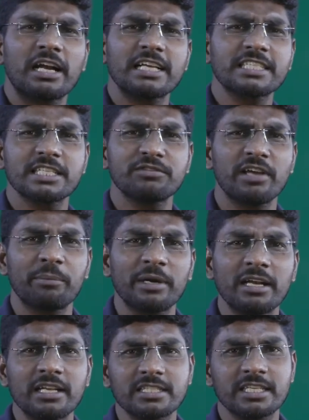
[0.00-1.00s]
classes we have
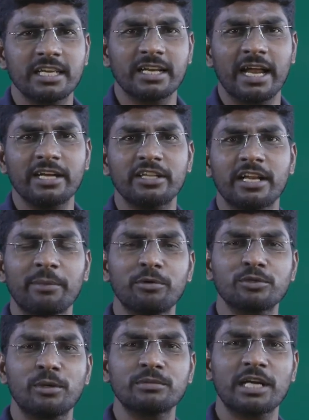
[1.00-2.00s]
been listening, right? The
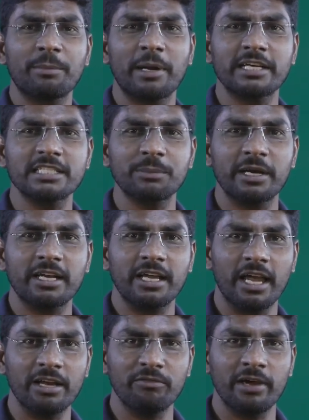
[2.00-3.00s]
ribosomes are
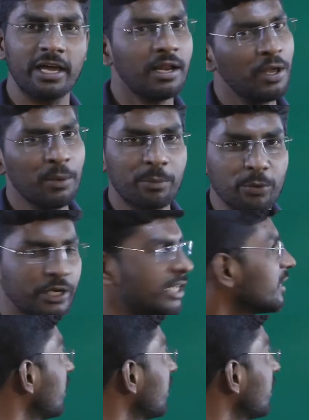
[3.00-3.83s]
participating in where? Protein